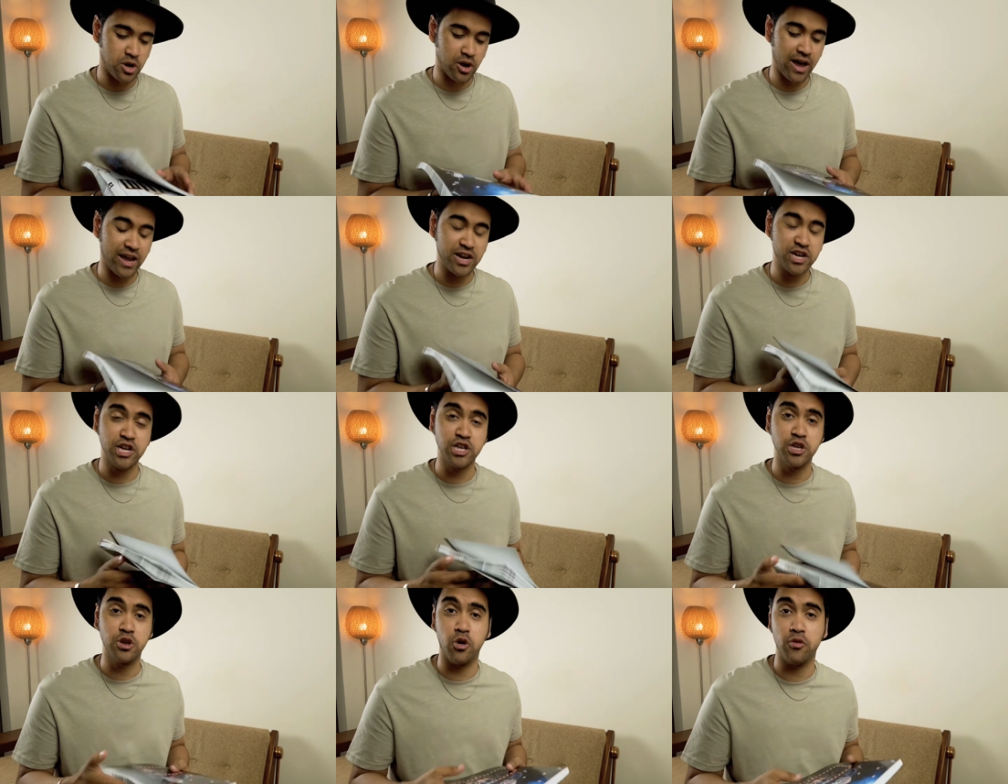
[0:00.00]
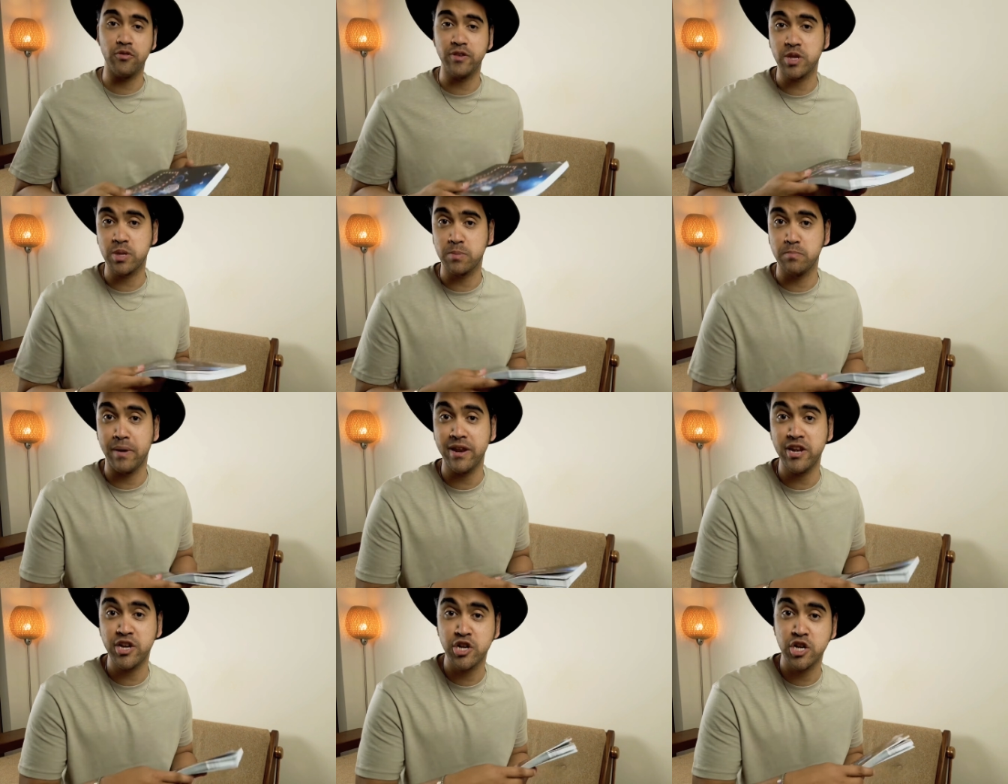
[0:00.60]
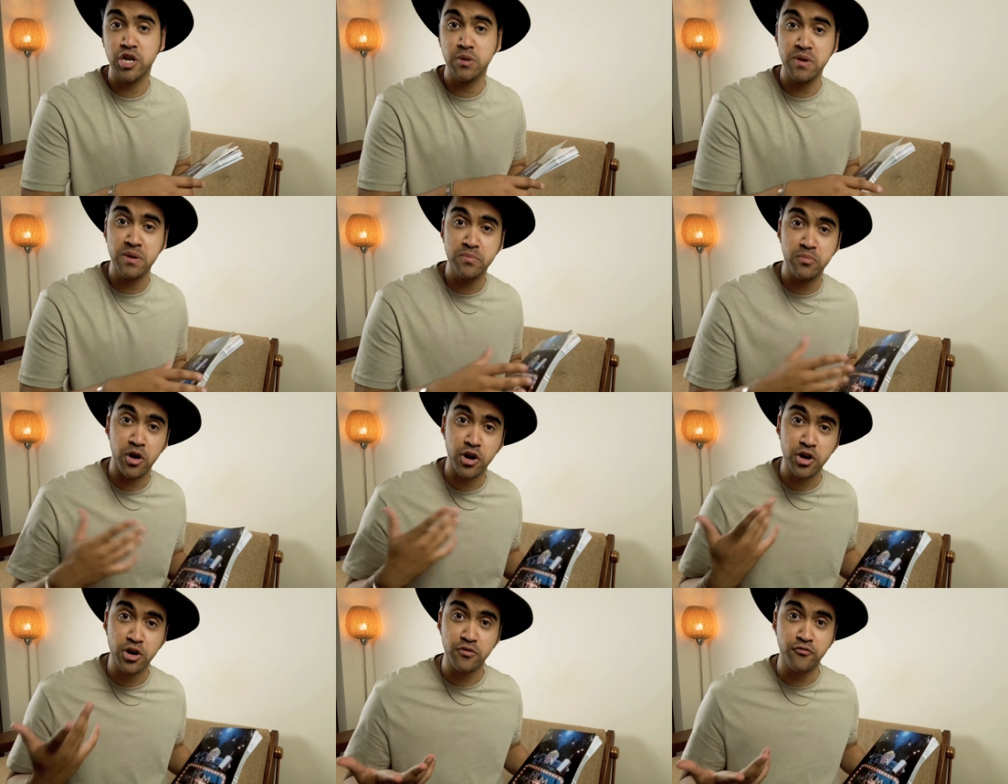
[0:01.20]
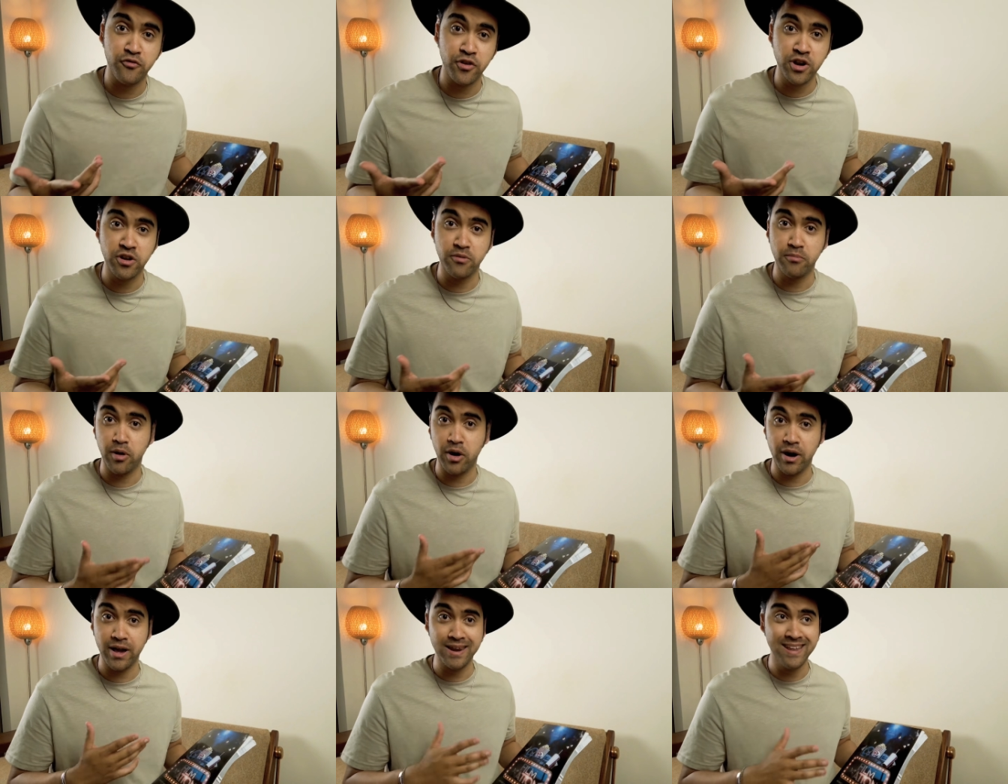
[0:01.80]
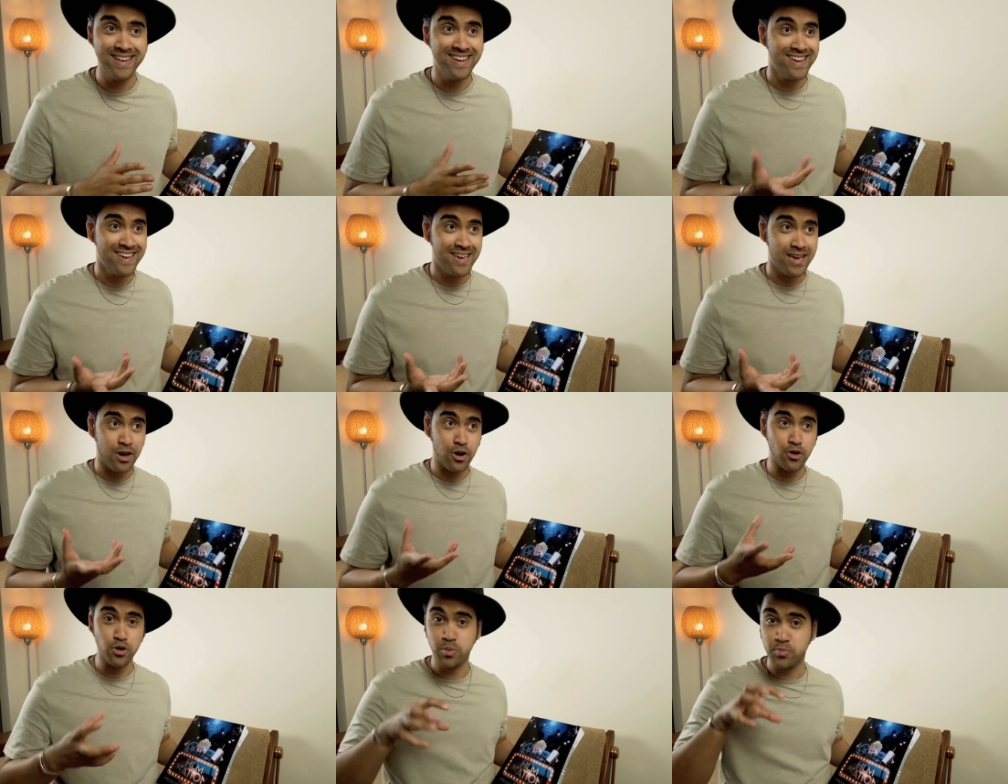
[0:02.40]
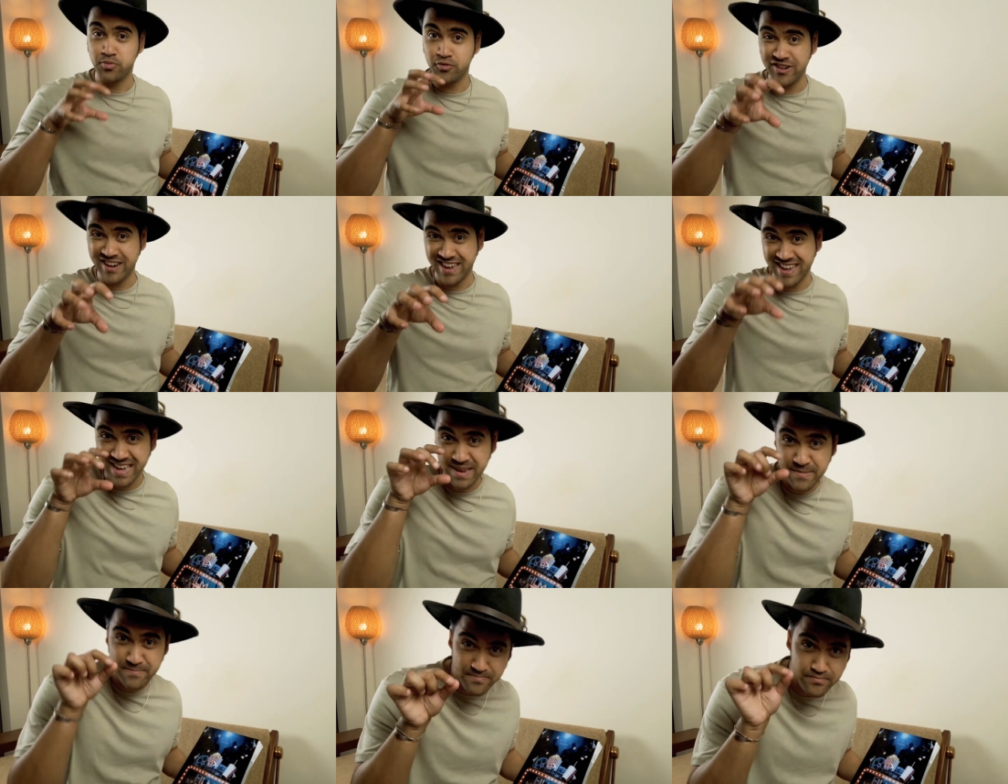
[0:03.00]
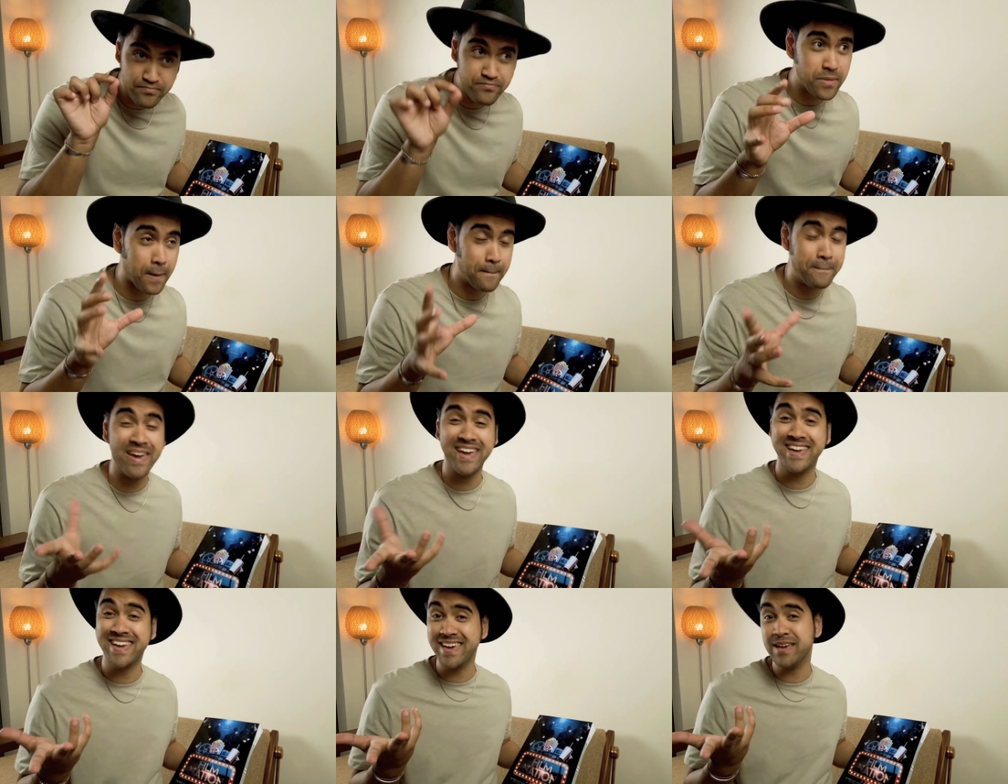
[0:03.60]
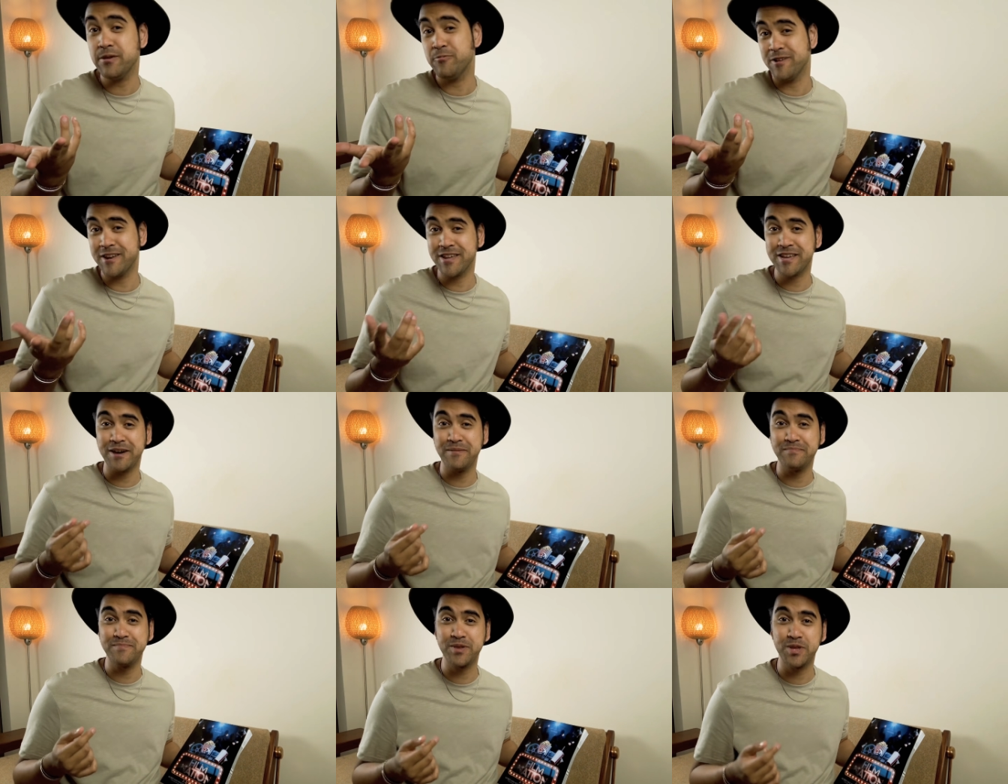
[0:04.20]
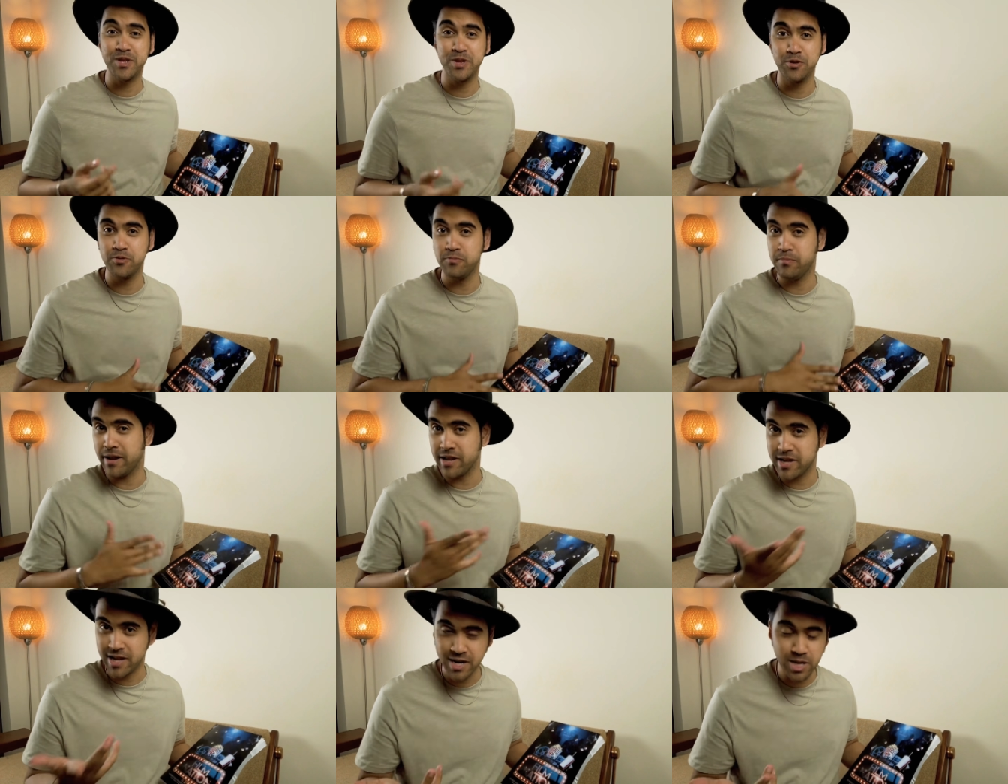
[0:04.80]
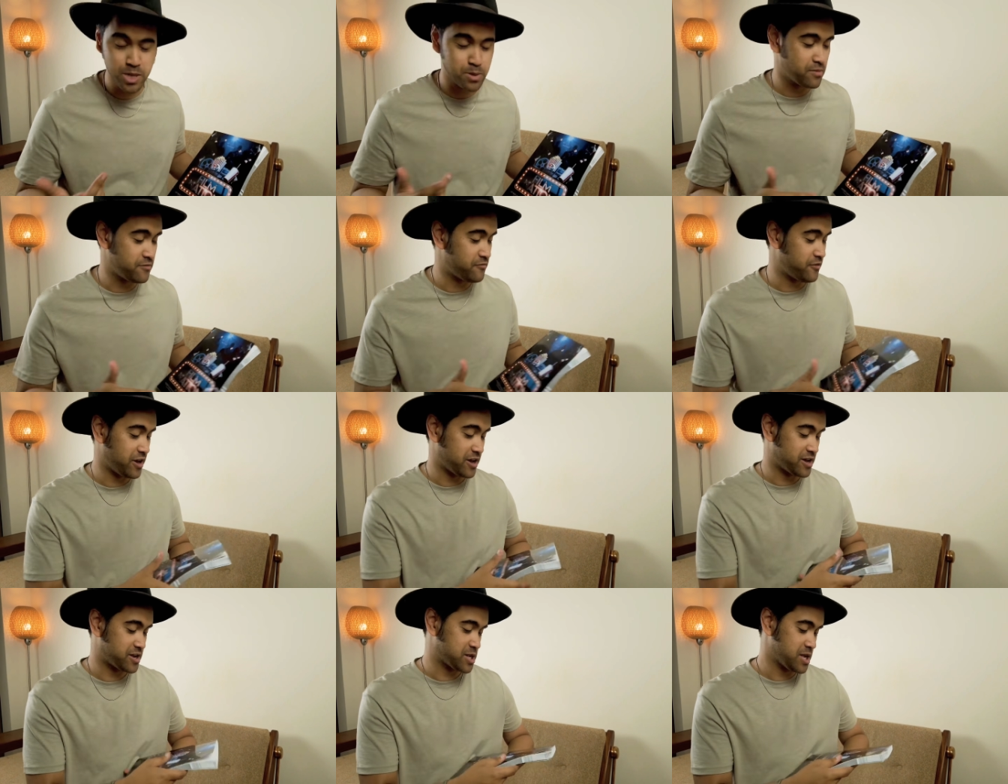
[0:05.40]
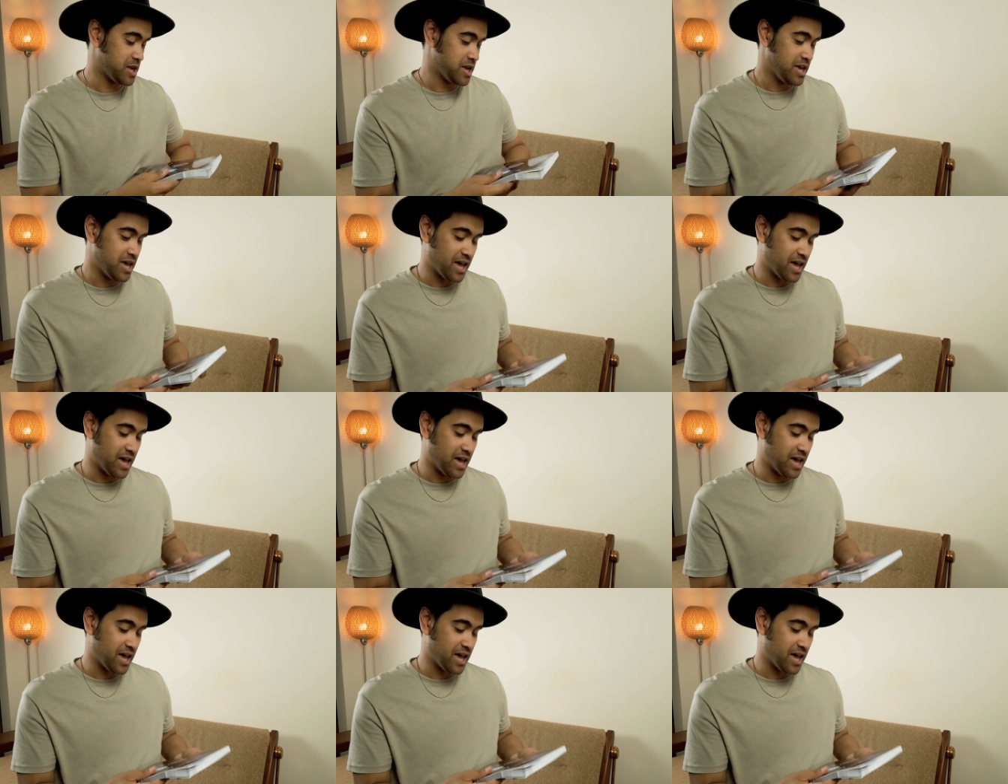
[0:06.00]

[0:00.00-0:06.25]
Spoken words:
I actually got this mentioned to me by a good friend of mine who's pretty picky when it comes to mentalism effects,